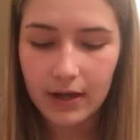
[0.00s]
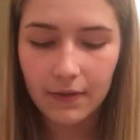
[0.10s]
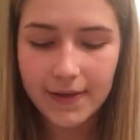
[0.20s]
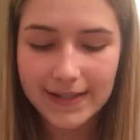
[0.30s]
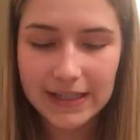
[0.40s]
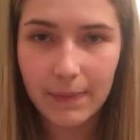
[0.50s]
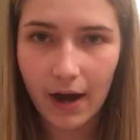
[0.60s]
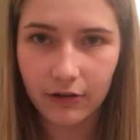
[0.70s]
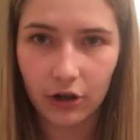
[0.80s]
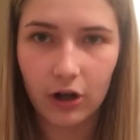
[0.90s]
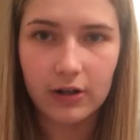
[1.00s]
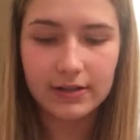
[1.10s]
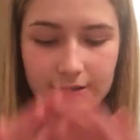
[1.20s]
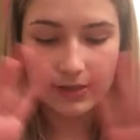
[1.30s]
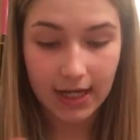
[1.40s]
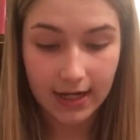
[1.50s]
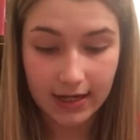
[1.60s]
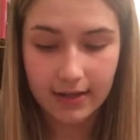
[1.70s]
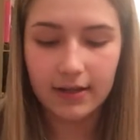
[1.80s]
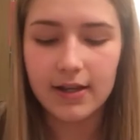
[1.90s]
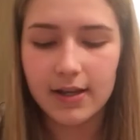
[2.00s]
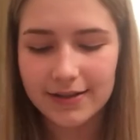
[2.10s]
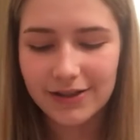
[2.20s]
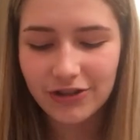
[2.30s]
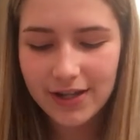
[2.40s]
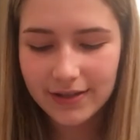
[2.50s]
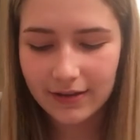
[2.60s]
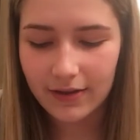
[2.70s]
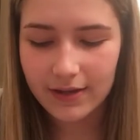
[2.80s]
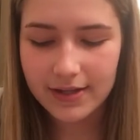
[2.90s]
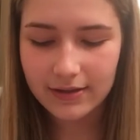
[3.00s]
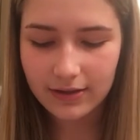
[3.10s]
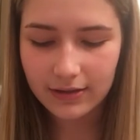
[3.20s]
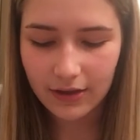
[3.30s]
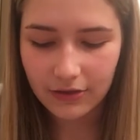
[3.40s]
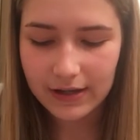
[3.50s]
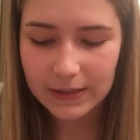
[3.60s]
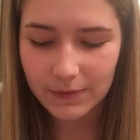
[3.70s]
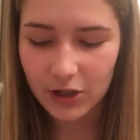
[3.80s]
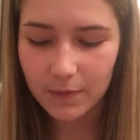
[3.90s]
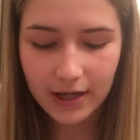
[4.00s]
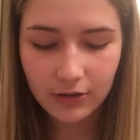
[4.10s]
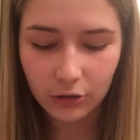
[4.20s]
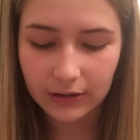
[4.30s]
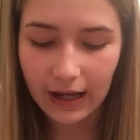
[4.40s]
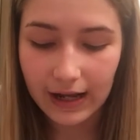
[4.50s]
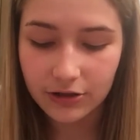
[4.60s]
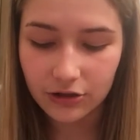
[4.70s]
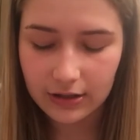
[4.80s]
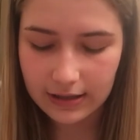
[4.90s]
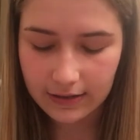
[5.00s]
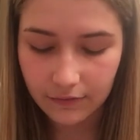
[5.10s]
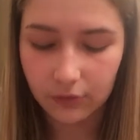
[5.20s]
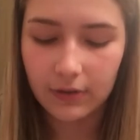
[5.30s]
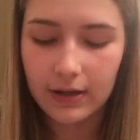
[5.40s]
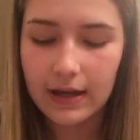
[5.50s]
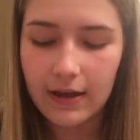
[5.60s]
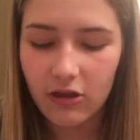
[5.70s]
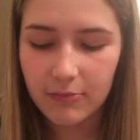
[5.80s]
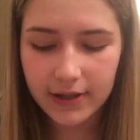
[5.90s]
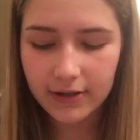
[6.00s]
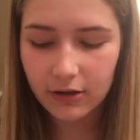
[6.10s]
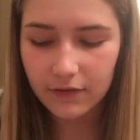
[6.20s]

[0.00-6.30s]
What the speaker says: This is a paradox technique, suggesting that things which appear good are actually evil. The meaning